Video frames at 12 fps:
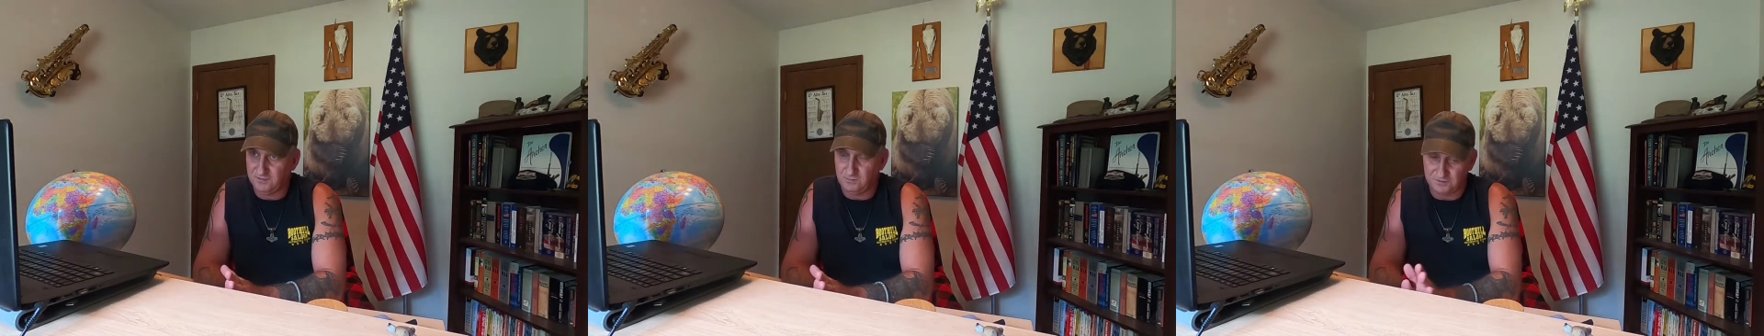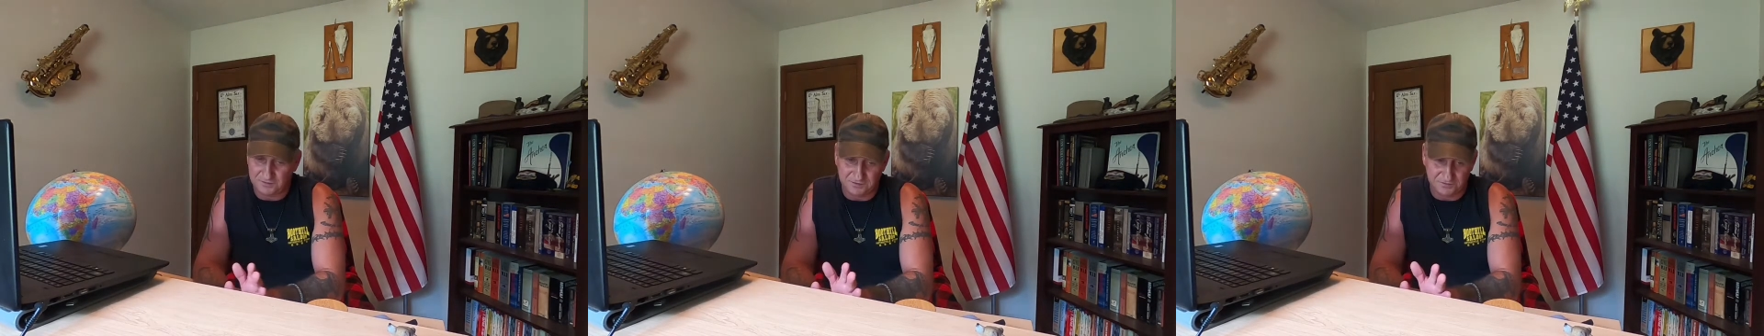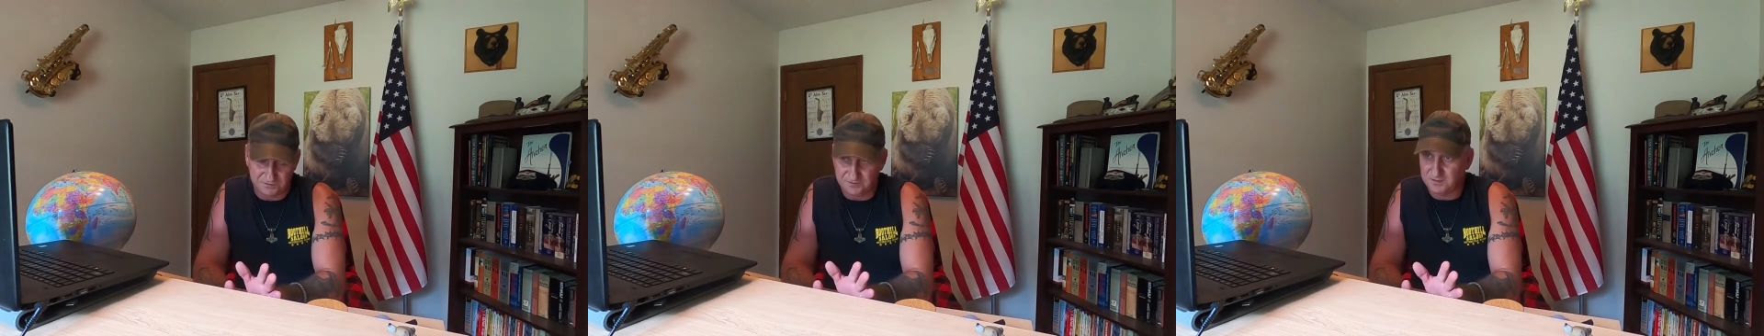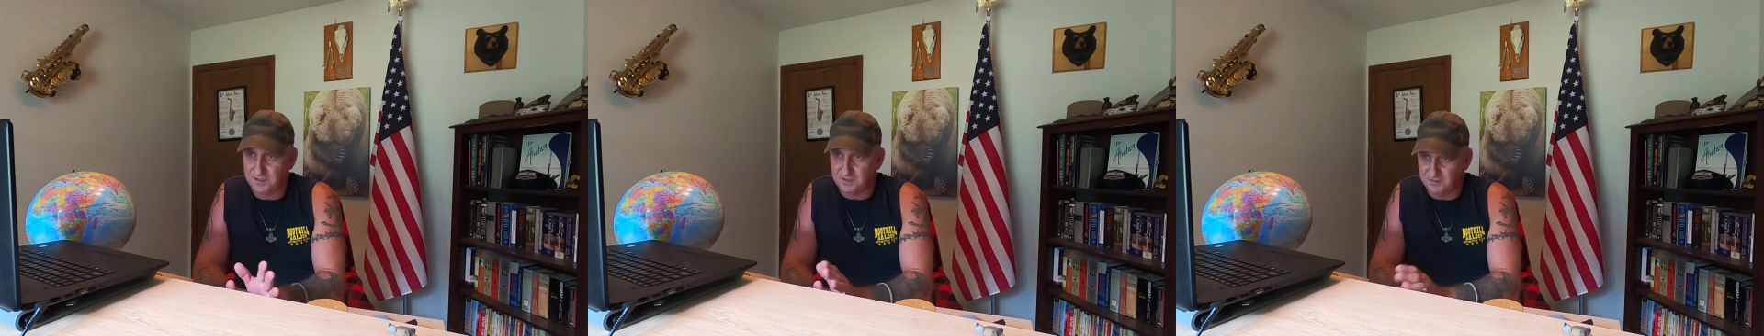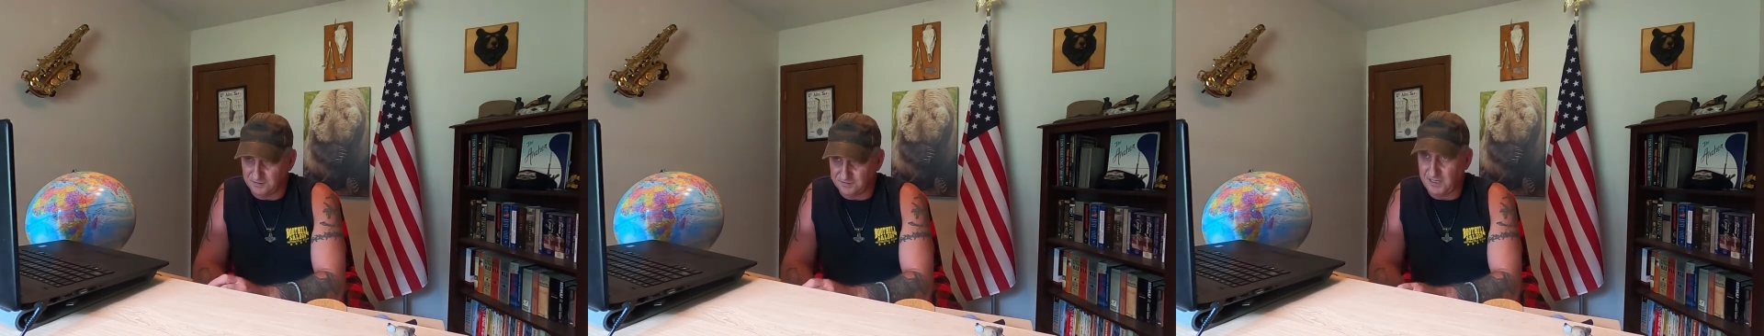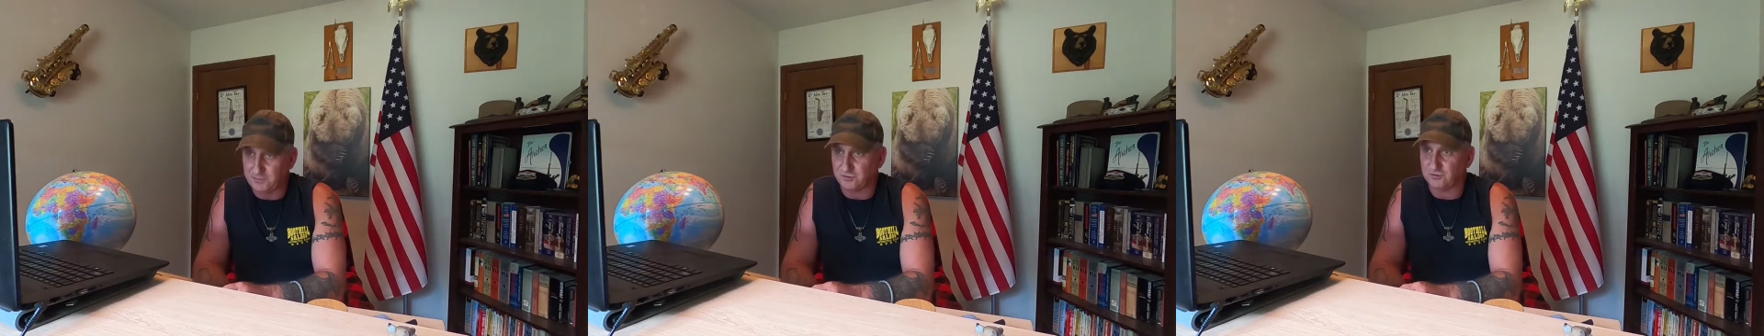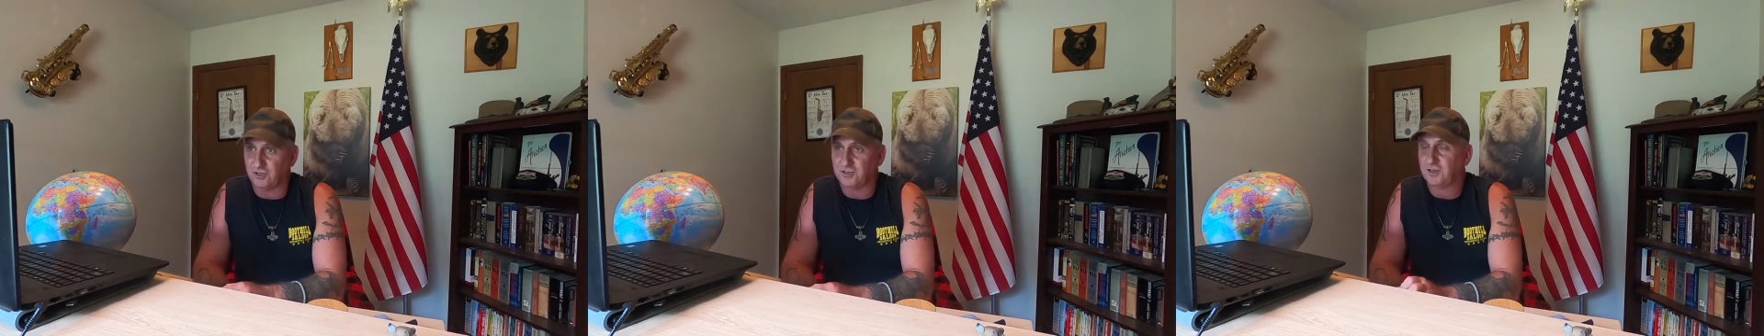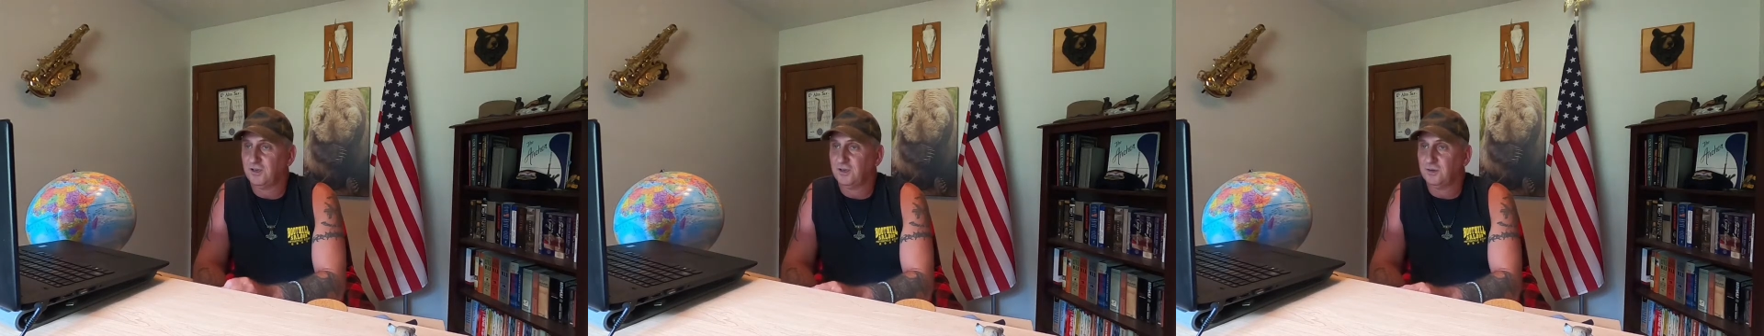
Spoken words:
which is the Cybertruck,